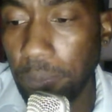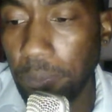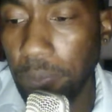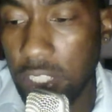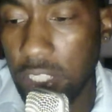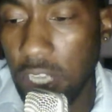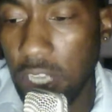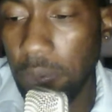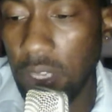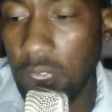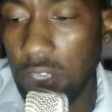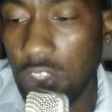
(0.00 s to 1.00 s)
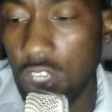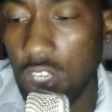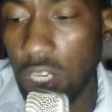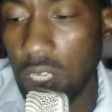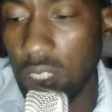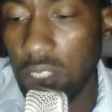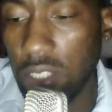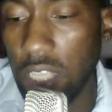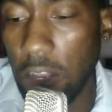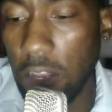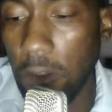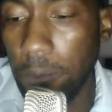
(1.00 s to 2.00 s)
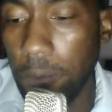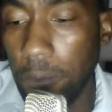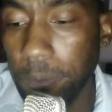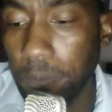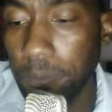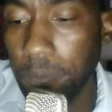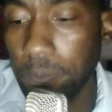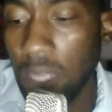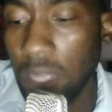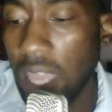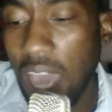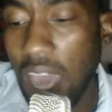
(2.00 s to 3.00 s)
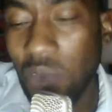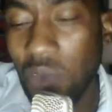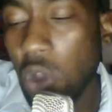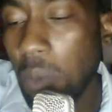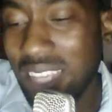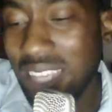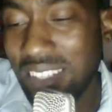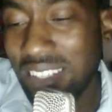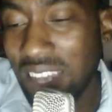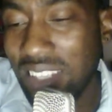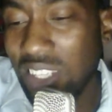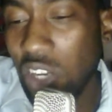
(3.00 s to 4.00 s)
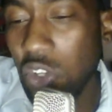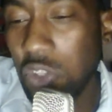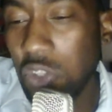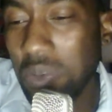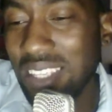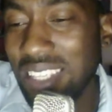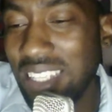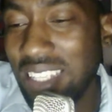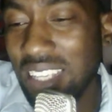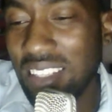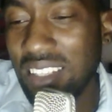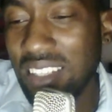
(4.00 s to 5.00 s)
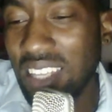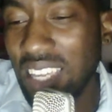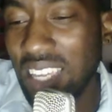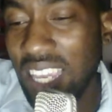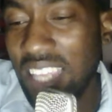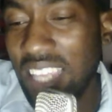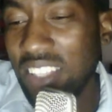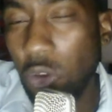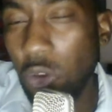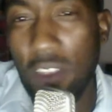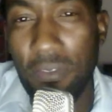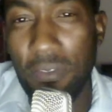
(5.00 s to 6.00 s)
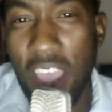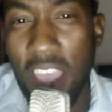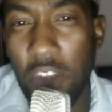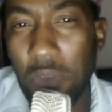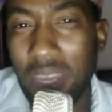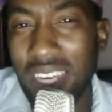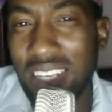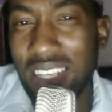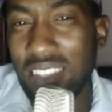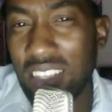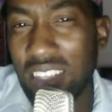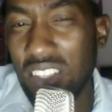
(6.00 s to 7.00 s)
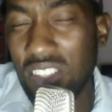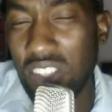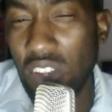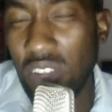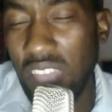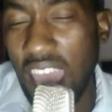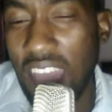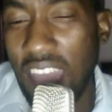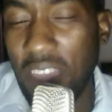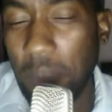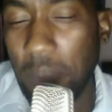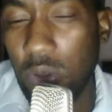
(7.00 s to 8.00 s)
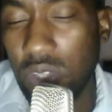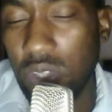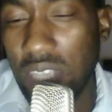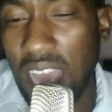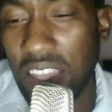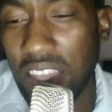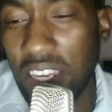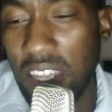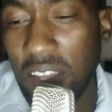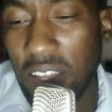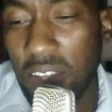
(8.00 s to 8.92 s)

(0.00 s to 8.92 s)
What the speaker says: BJ Penn, Chuck Liddell. I don't know about John Jones because he's a great fighter, but he doesn't necessarily have that personality.